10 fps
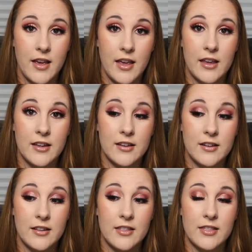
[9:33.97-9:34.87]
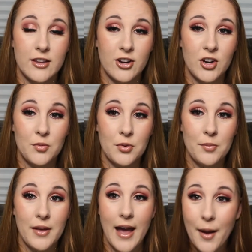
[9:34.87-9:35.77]
And they're going to
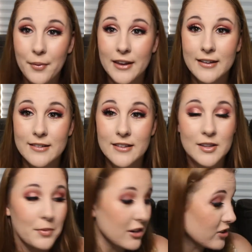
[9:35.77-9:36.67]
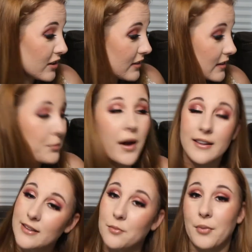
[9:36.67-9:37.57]
bring me happiness, especially these
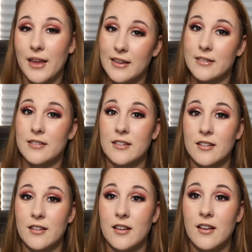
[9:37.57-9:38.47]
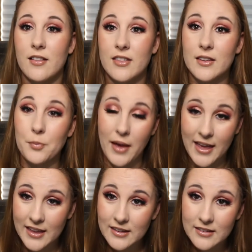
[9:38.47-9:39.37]
pots and pans. These
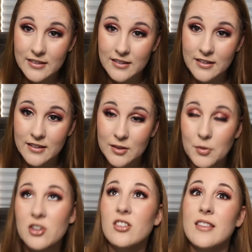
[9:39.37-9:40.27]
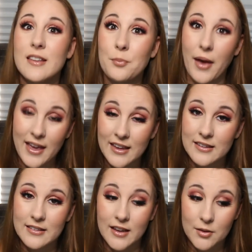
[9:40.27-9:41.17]
pans? Especially these
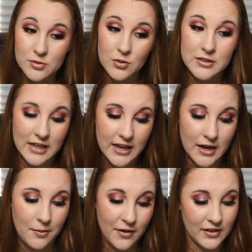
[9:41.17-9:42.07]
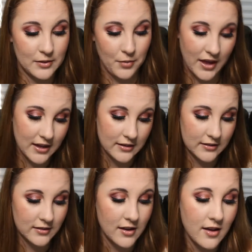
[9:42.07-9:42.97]
pans. Like, I'm so excited about these
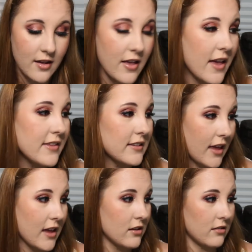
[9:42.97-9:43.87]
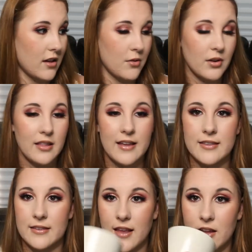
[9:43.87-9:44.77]
pans. And this candle. I want to light
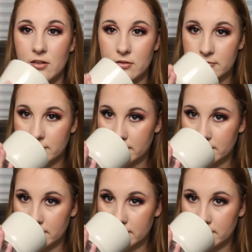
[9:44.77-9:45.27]
this candle.